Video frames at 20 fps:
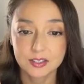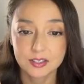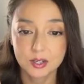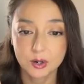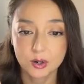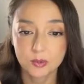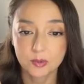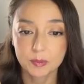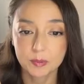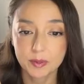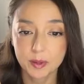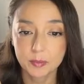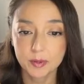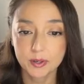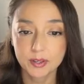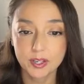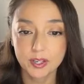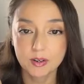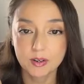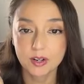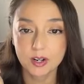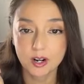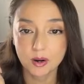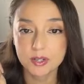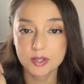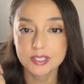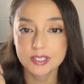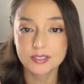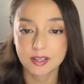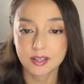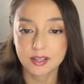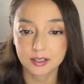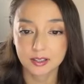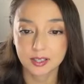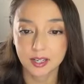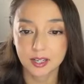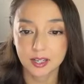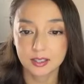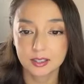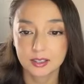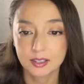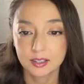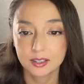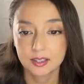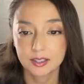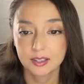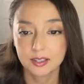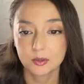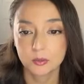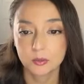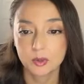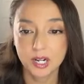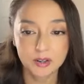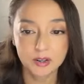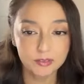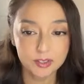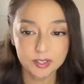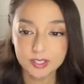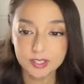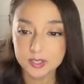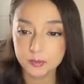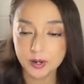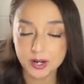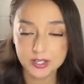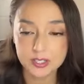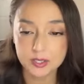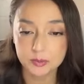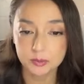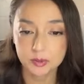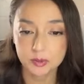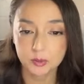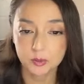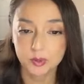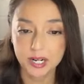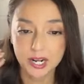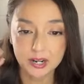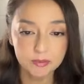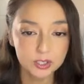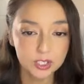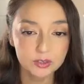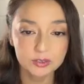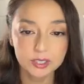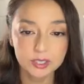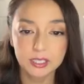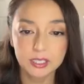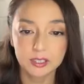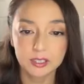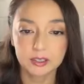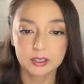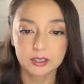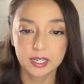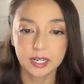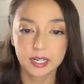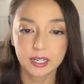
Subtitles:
So remember that you could always delegate whenever it's possible, whenever you need it.